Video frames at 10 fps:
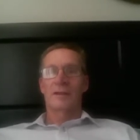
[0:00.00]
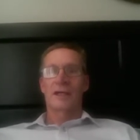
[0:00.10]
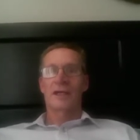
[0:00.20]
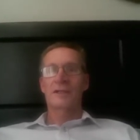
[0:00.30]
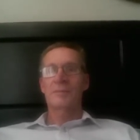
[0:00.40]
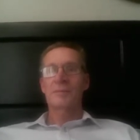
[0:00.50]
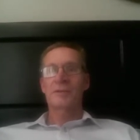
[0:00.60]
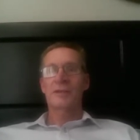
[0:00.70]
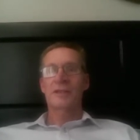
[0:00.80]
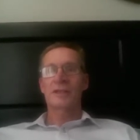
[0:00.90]
I remember
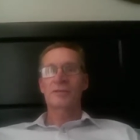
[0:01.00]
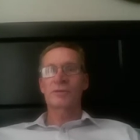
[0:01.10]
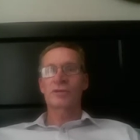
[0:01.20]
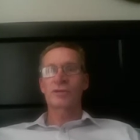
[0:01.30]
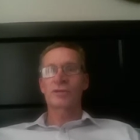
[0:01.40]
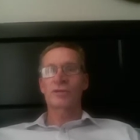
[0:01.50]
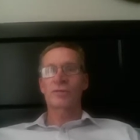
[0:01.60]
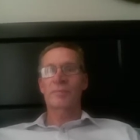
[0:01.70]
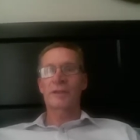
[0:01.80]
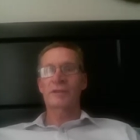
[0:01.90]
the days when churches
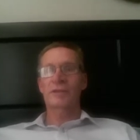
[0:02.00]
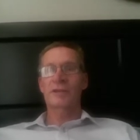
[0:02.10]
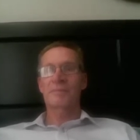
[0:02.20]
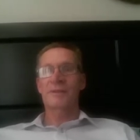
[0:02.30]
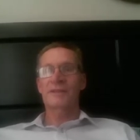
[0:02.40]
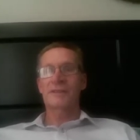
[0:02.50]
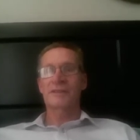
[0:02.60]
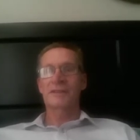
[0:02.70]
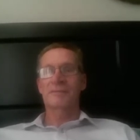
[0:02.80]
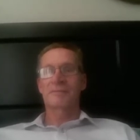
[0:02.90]
were packed to capacity.